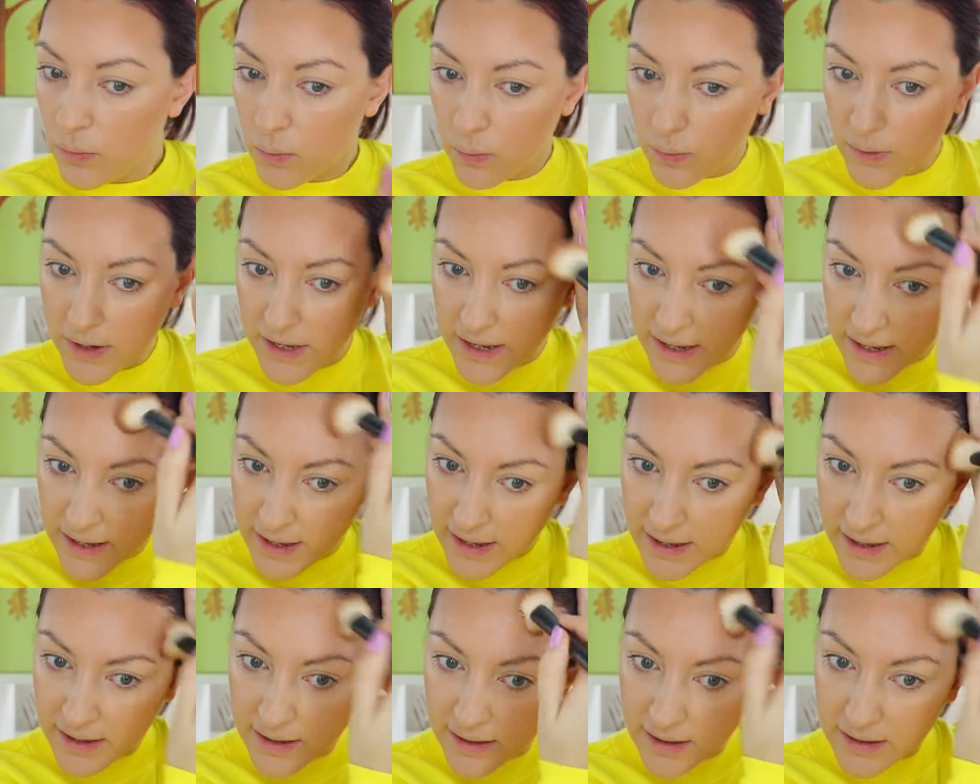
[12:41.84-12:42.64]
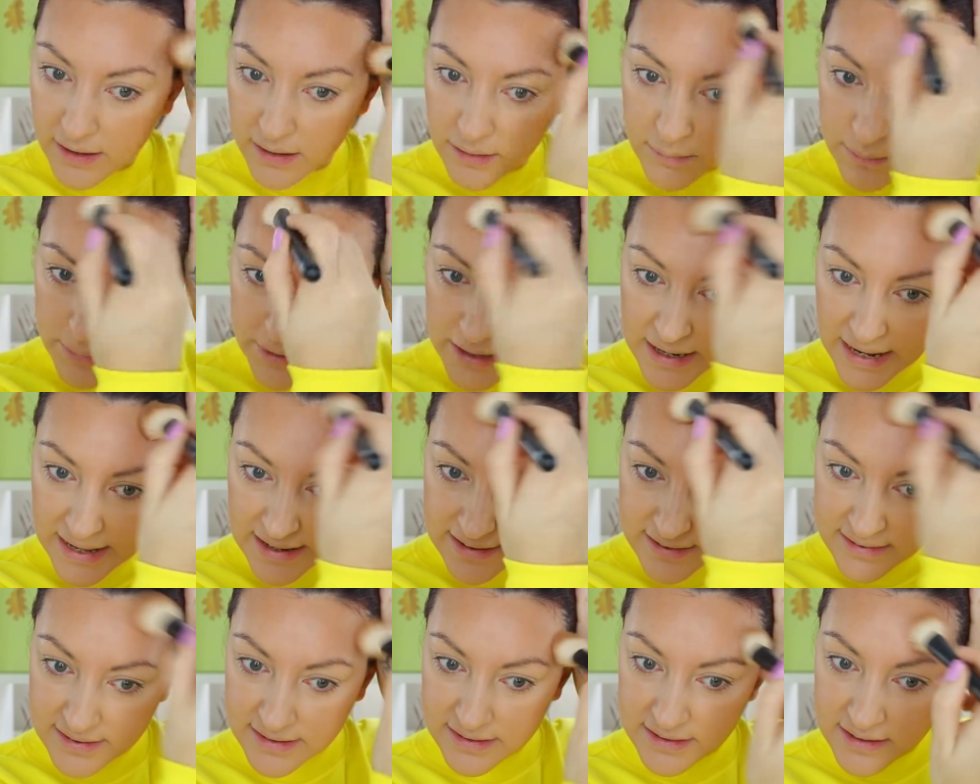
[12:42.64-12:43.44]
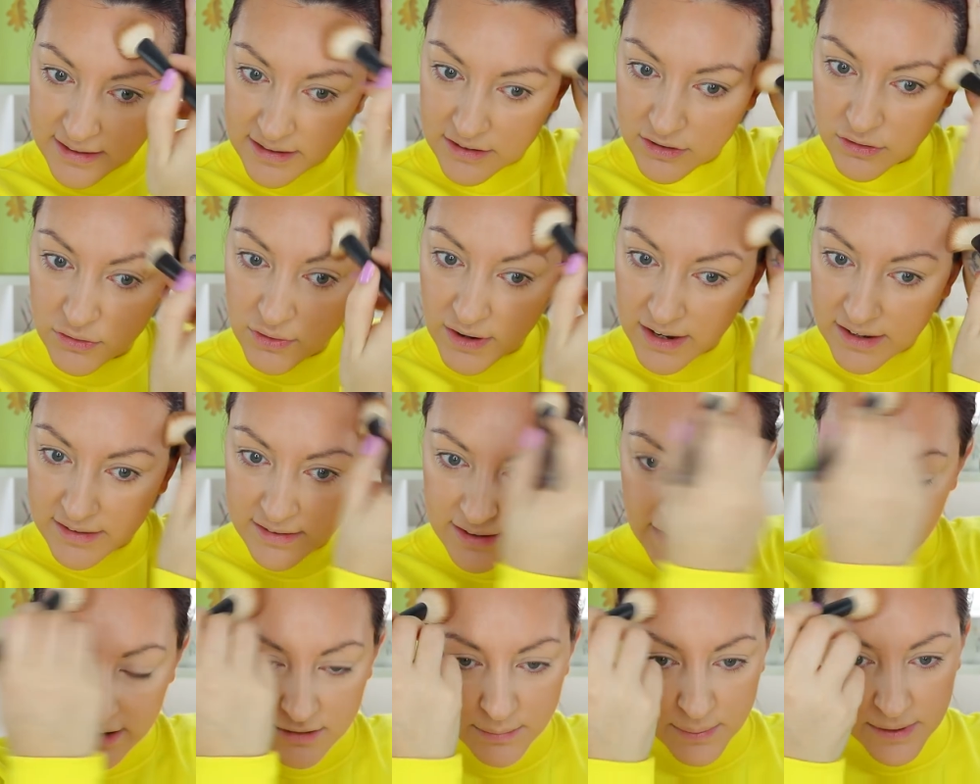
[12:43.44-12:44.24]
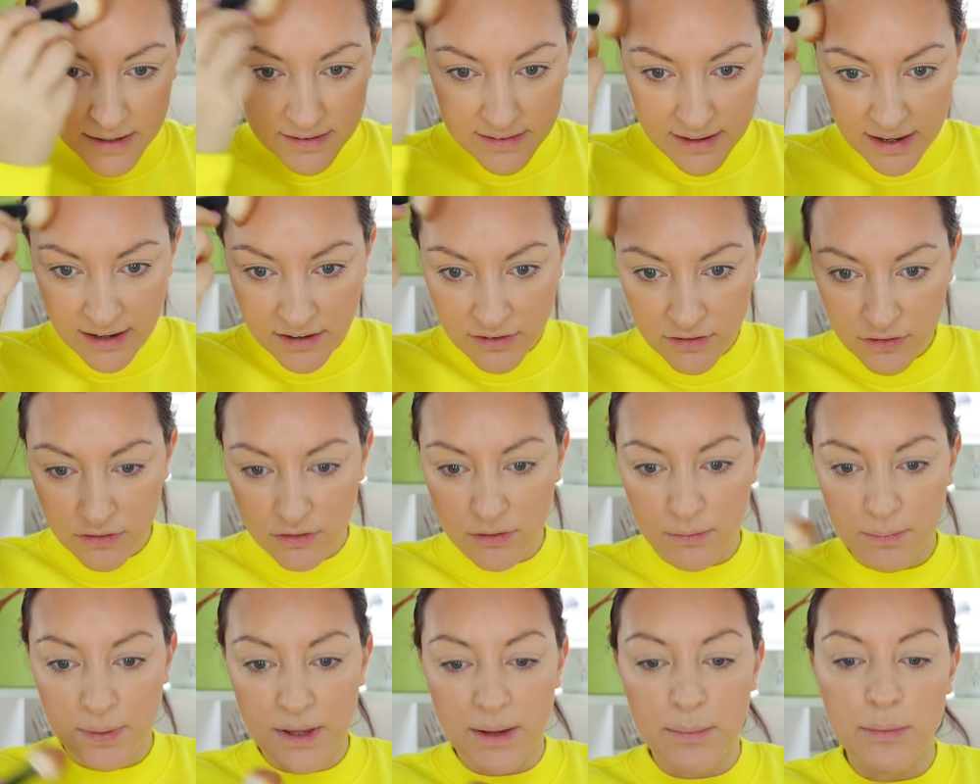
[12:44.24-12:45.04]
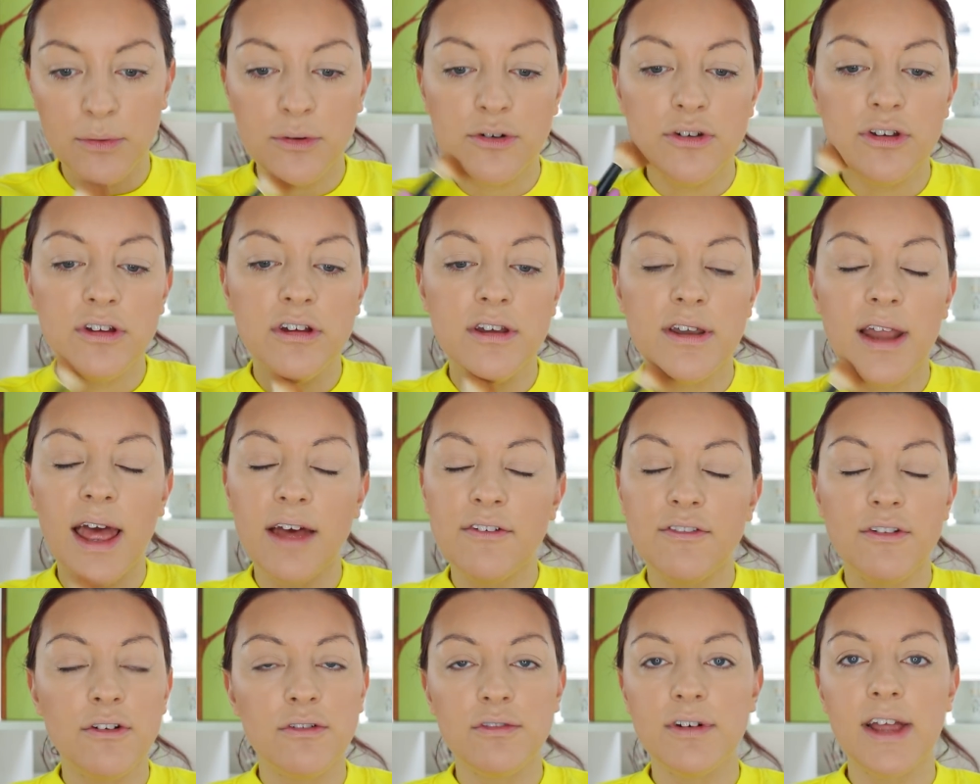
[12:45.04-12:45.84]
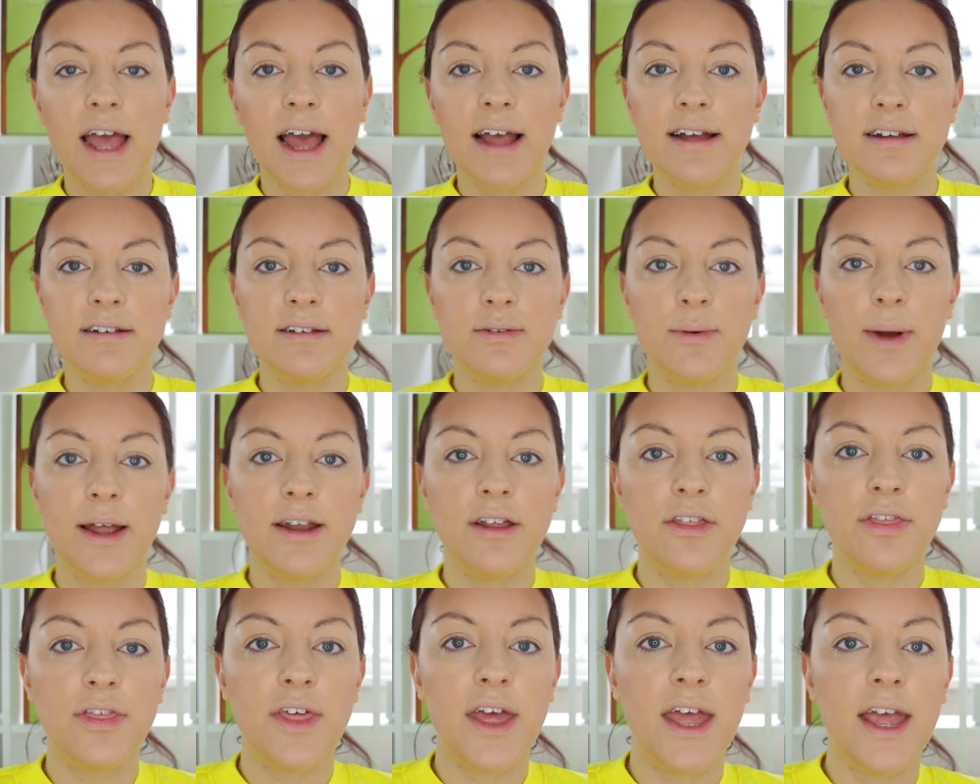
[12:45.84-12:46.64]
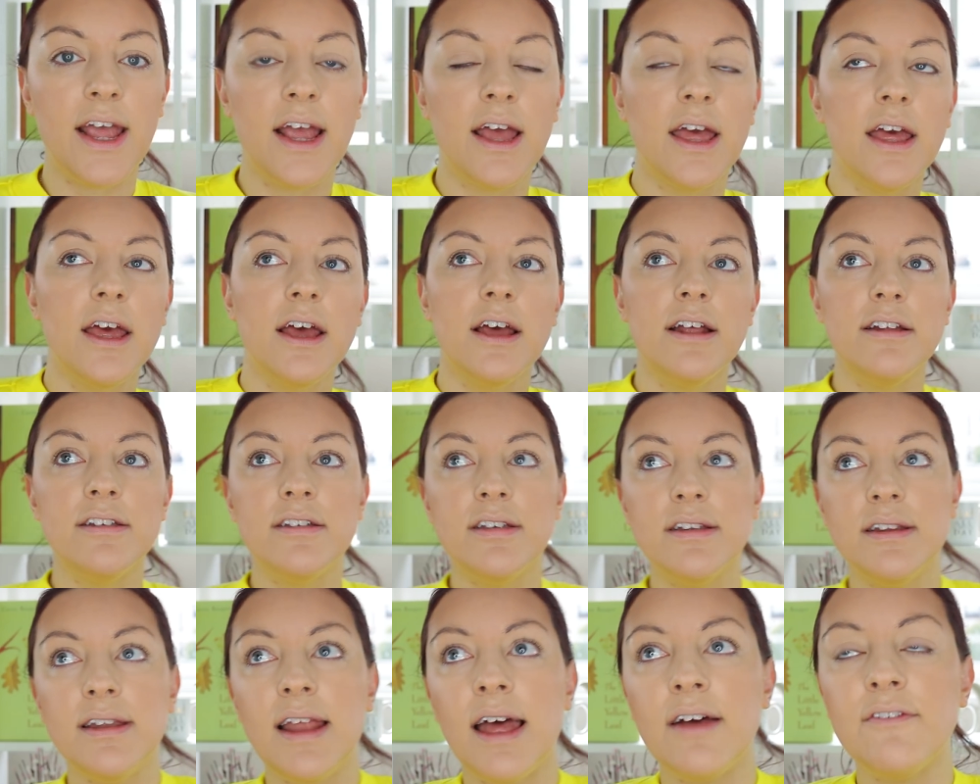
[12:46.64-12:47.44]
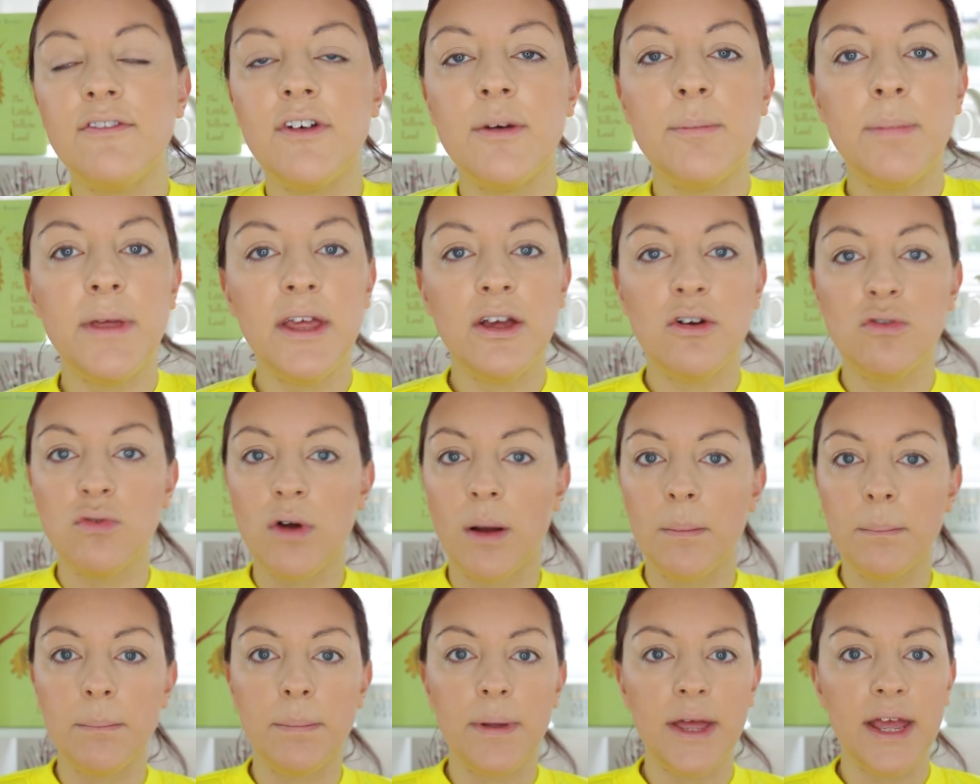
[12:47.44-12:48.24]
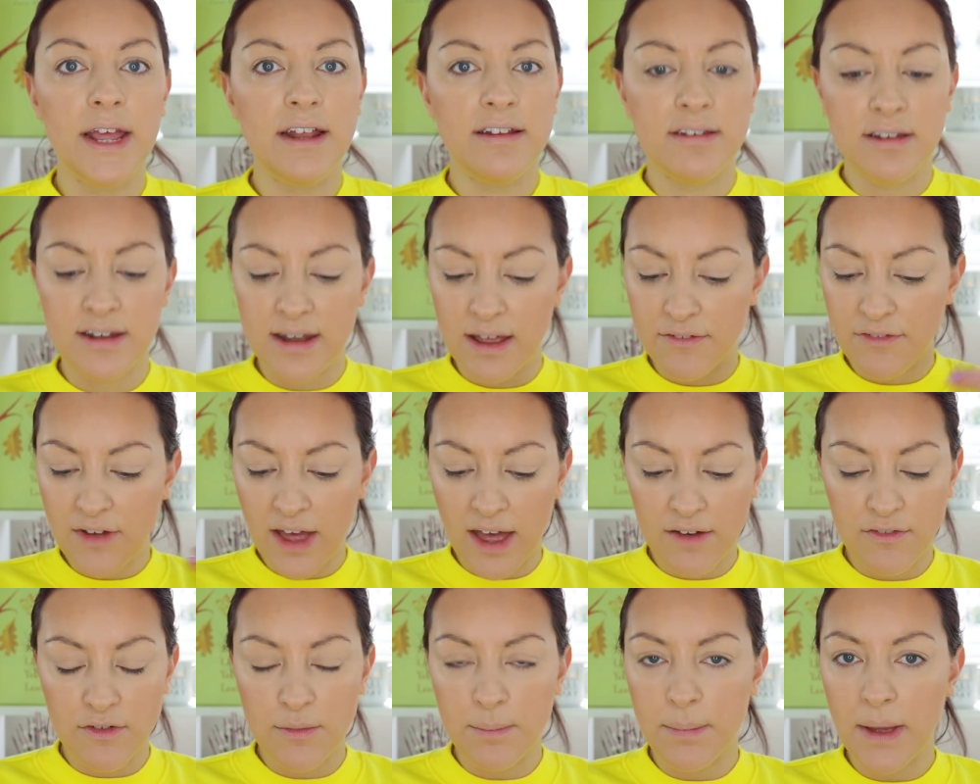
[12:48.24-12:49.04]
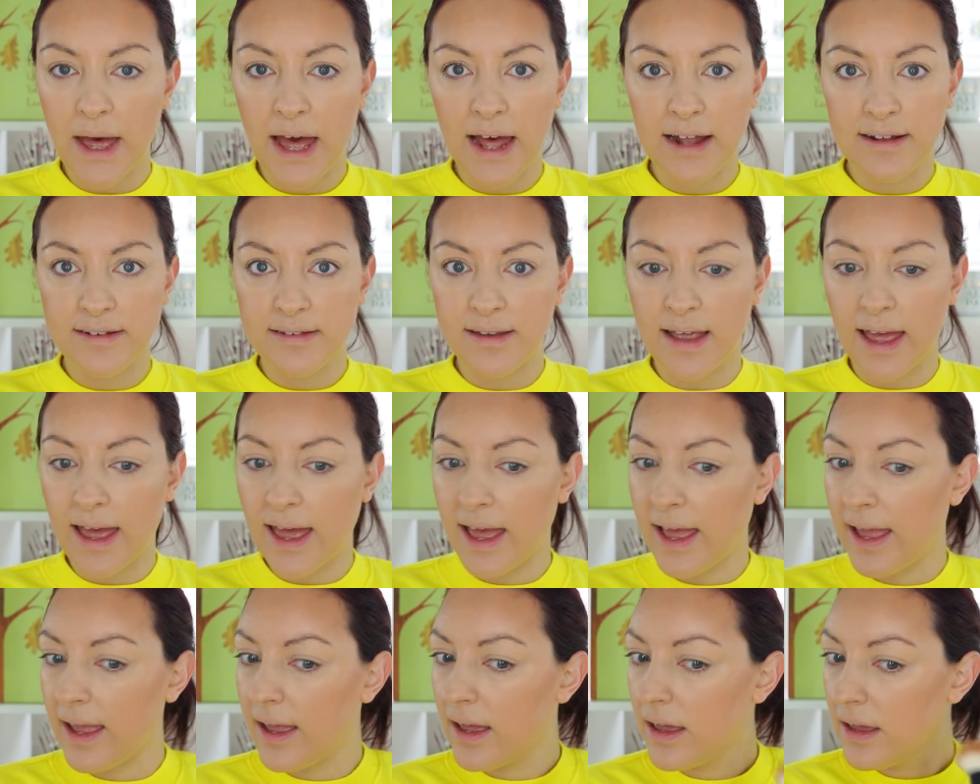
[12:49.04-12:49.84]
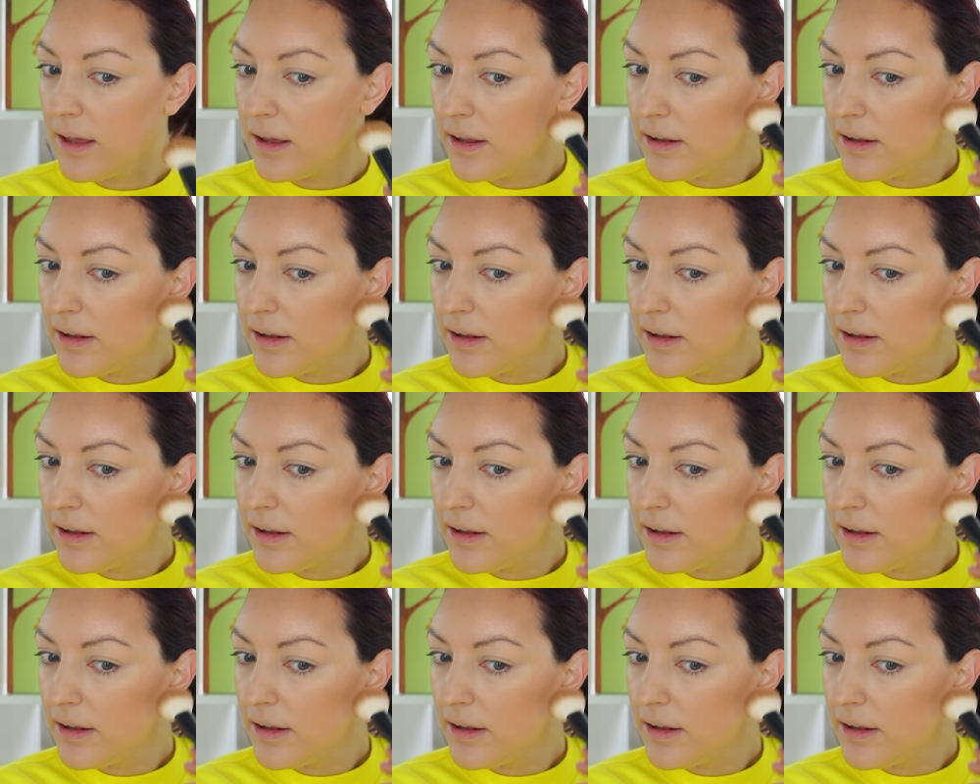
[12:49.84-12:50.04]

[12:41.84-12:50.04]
we're placing these crazy expectations on people to never react to anything, to never be grumpy, to never have a bad day,